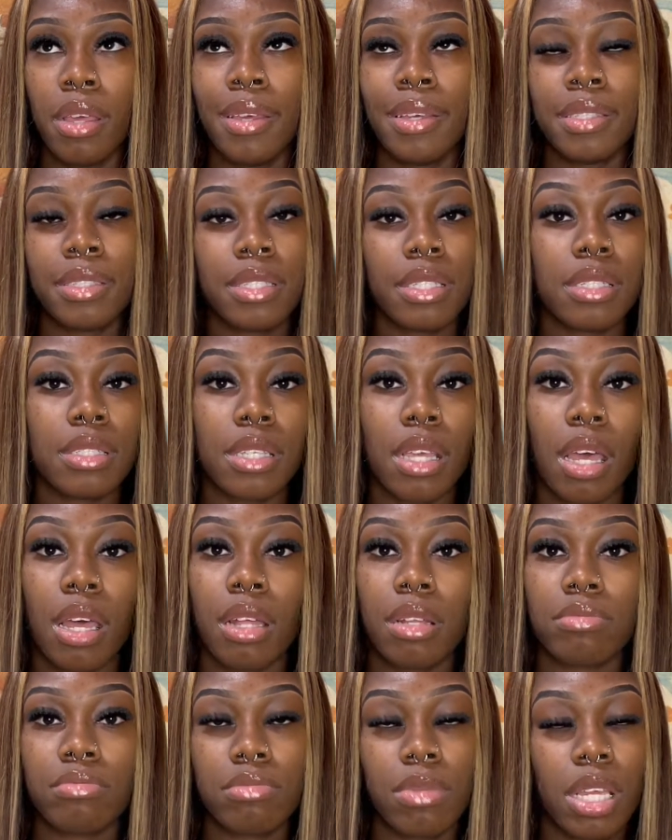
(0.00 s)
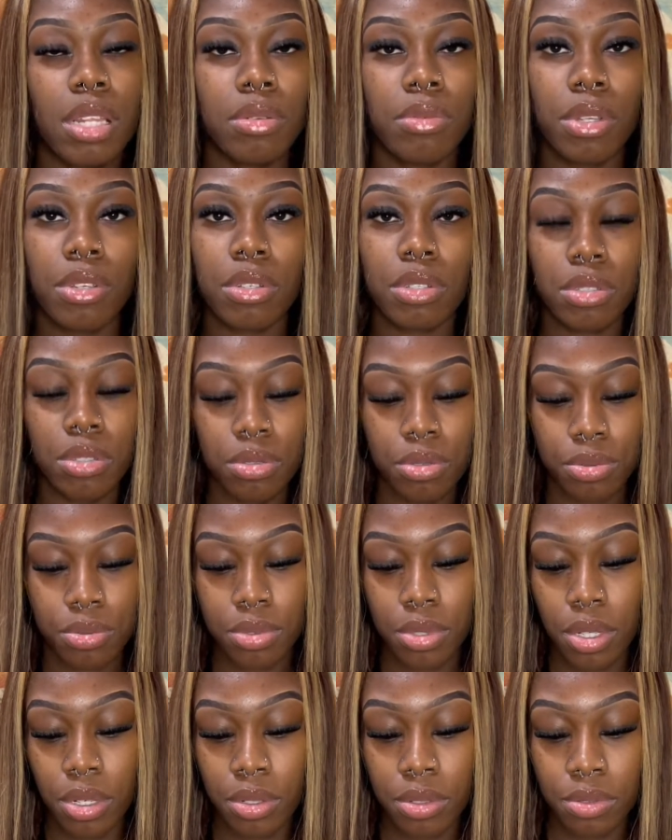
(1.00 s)
TikTok, anywhere you can do
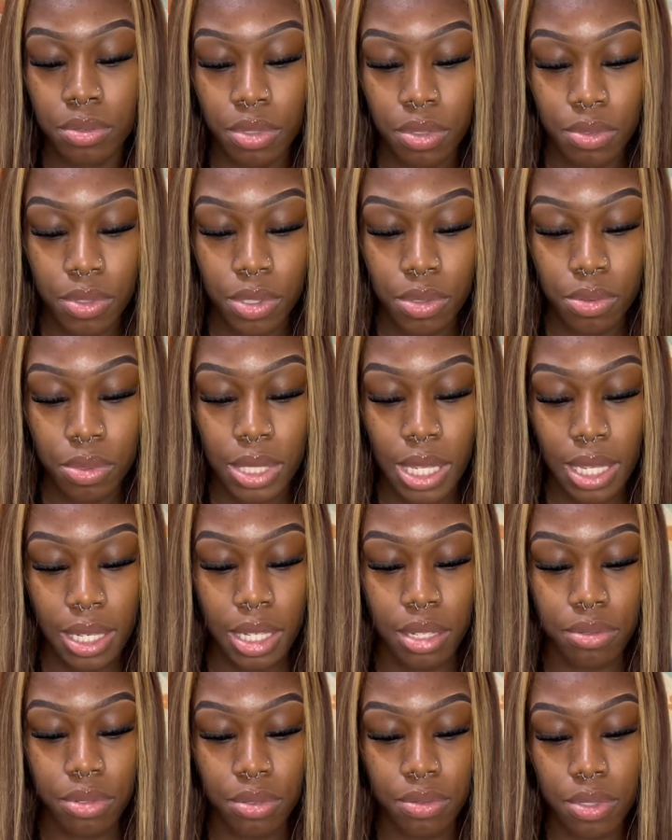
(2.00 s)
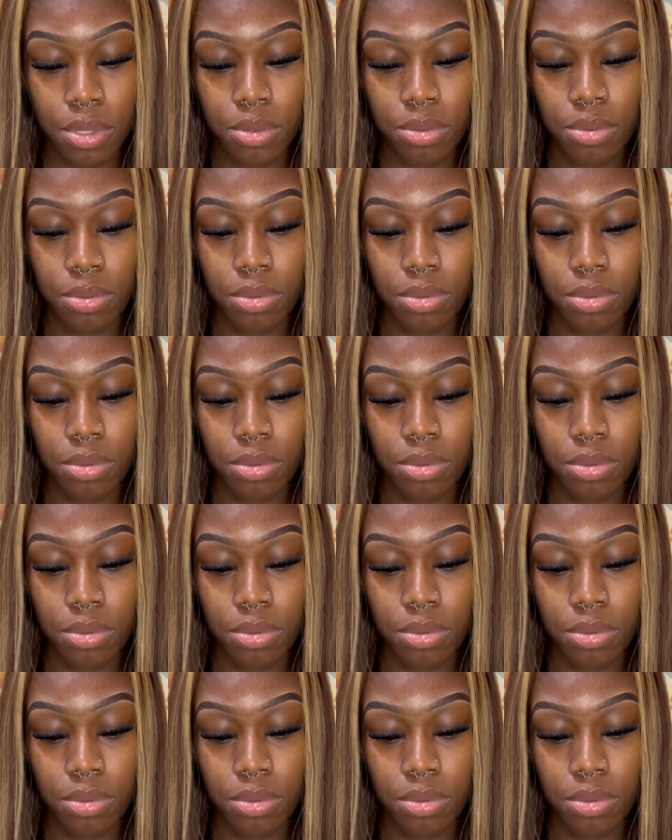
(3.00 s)
reviews and leave reviews.